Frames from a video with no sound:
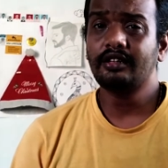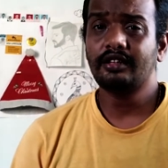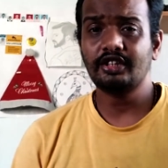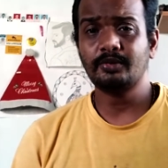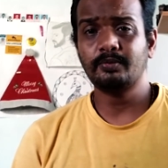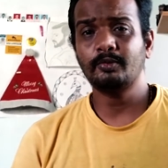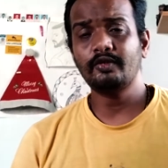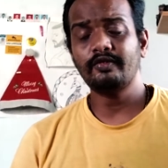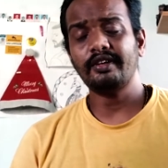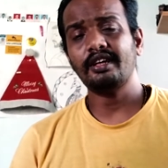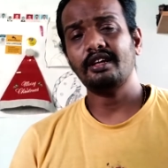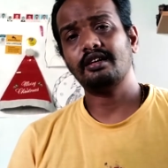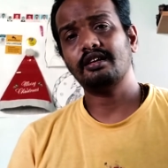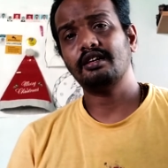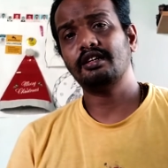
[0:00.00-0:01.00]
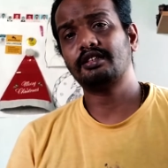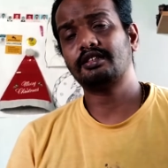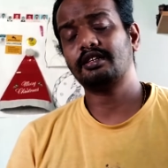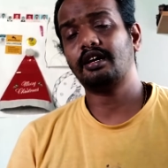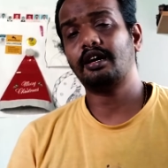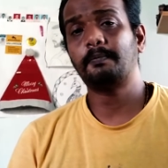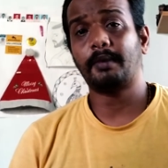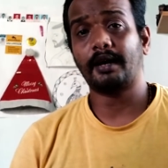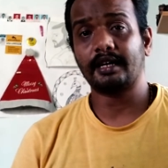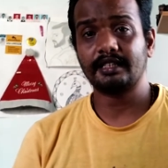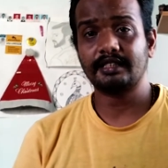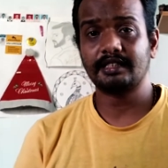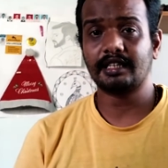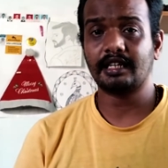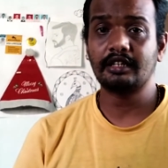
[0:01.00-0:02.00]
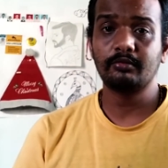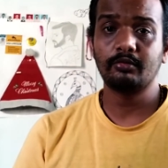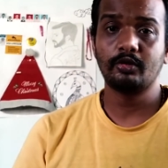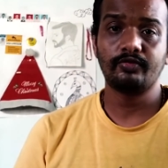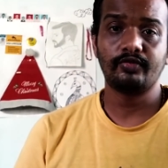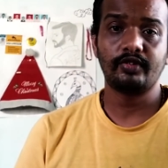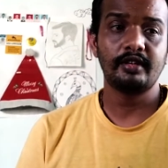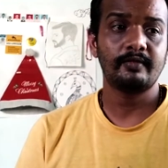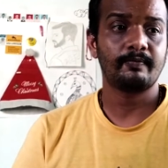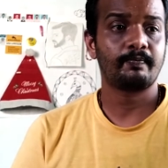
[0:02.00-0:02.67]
This movie is a Pakistani movie